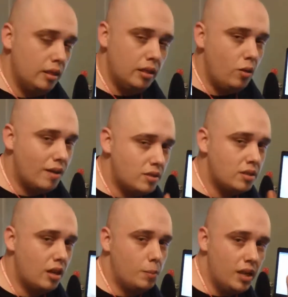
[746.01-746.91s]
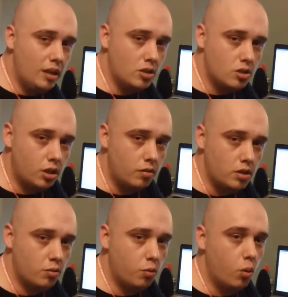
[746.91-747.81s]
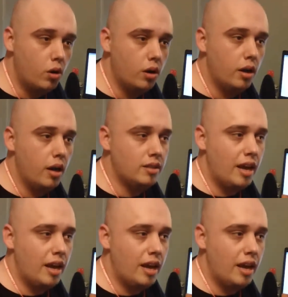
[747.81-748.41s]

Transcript: you have to set up a hidden service to